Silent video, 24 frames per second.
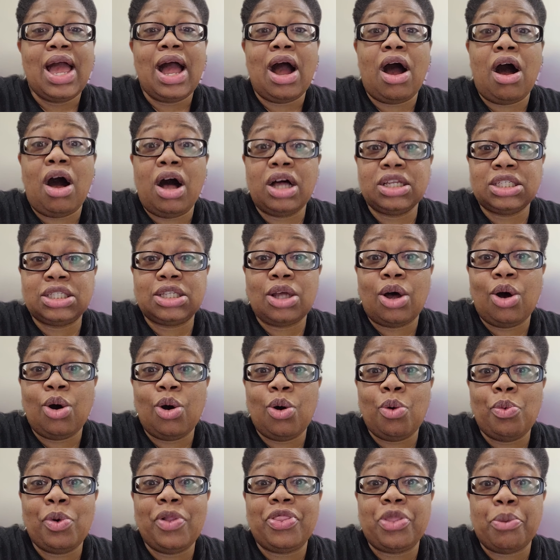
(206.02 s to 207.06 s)

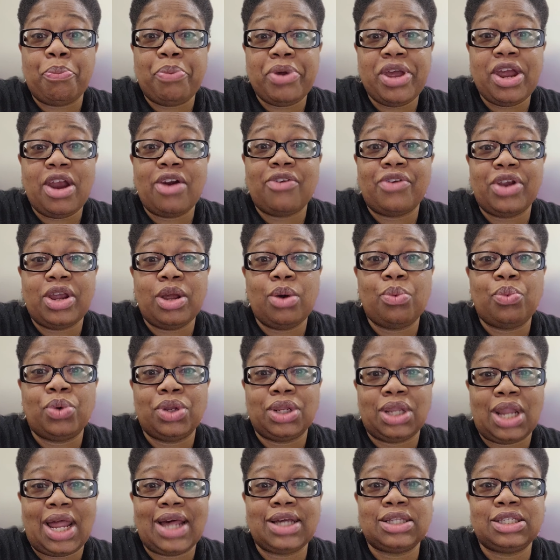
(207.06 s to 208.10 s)
Also, what the parent
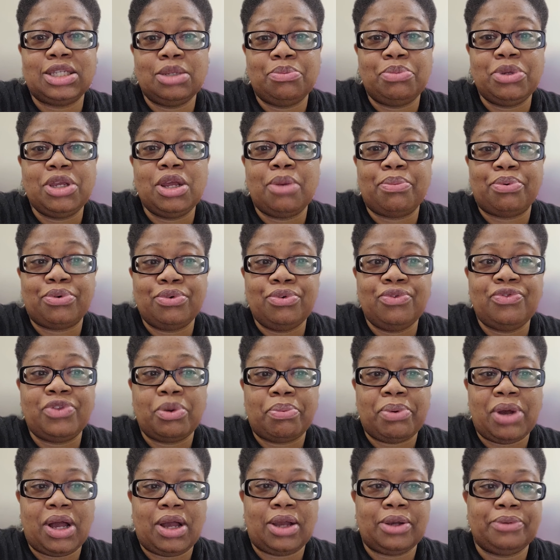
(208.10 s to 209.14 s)
would like to be improved
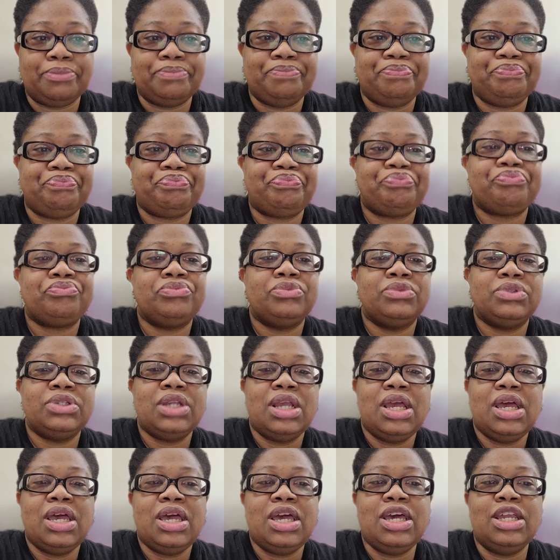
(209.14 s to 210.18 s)
upon.
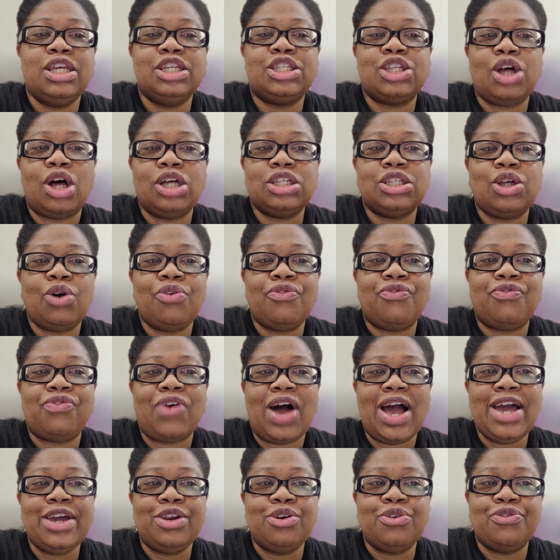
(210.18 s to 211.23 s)
It is also
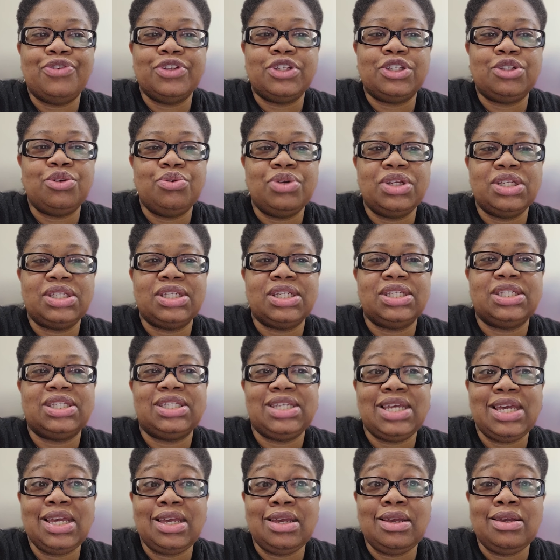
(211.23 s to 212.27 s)
vital for students to
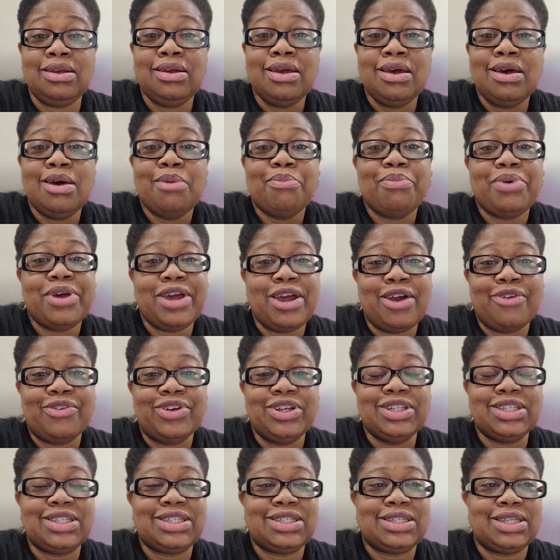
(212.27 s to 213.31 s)
see
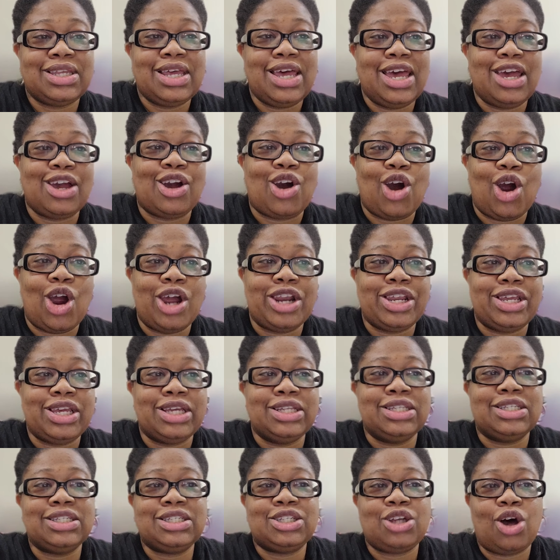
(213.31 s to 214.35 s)
parents and
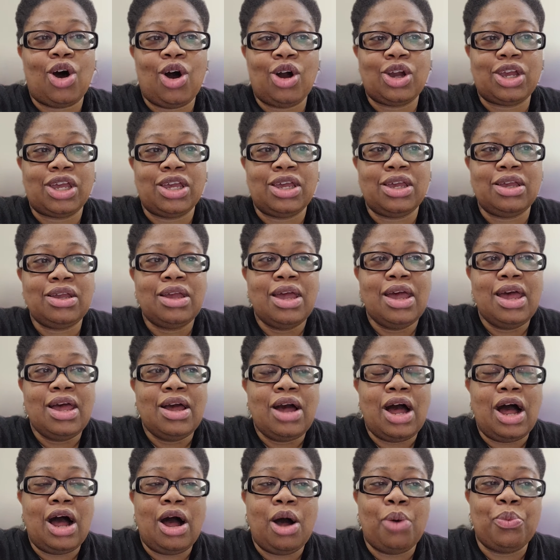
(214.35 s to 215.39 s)
guardians talking
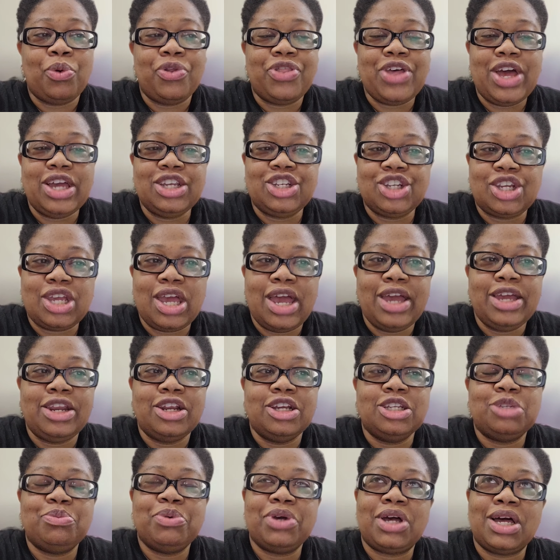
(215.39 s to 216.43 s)
with
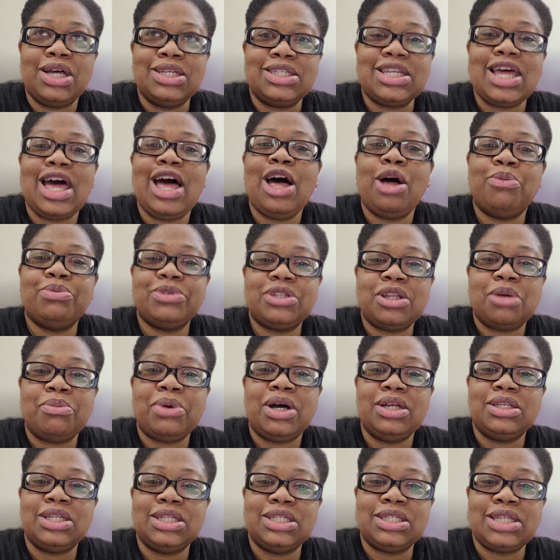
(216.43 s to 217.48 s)
educators because it helps them
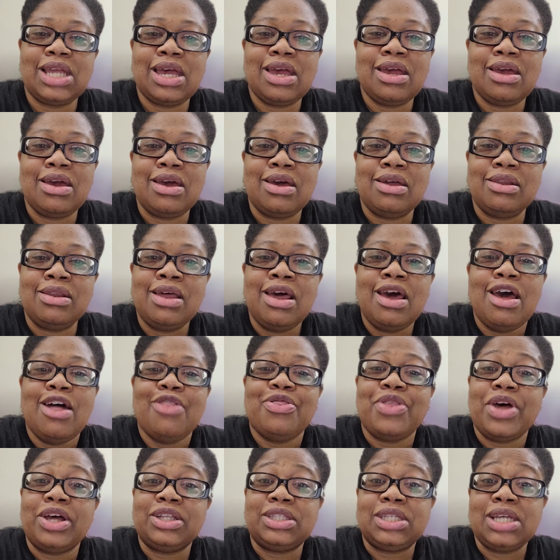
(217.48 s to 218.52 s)
understand
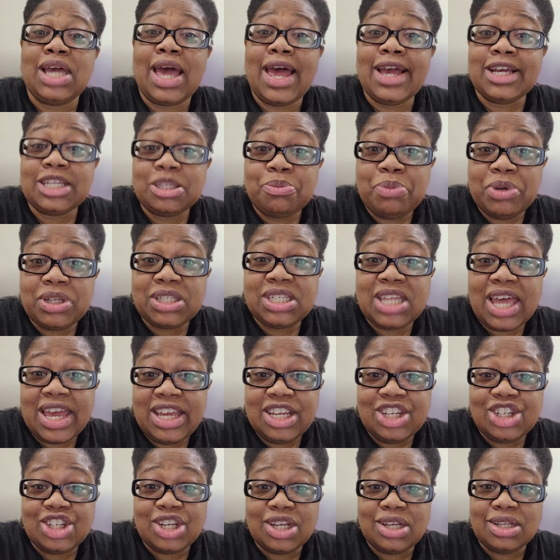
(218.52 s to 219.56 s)
that the
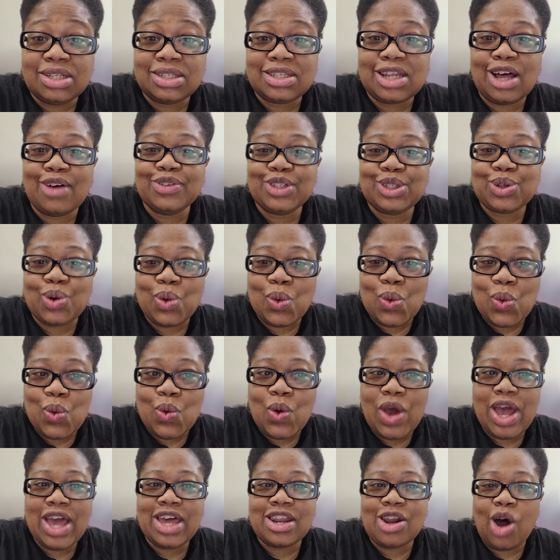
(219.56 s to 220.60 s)
expectations of
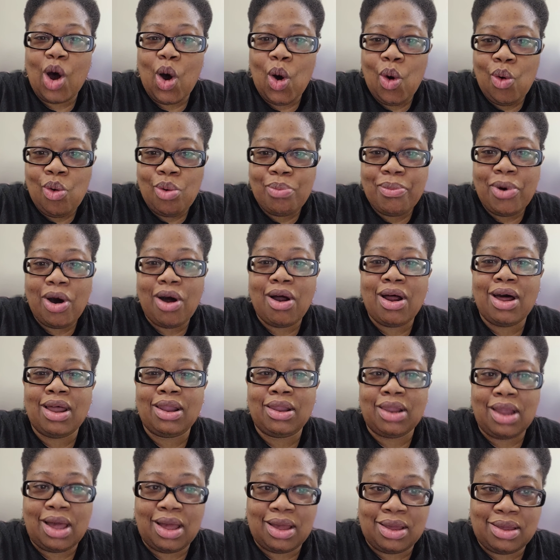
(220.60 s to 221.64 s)
school and home are
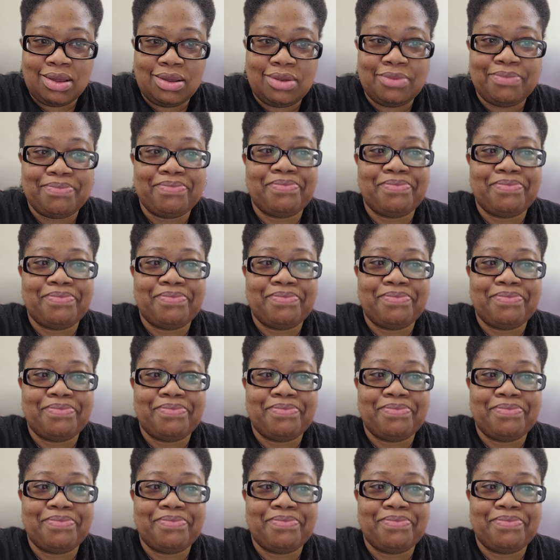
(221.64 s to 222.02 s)
aligned.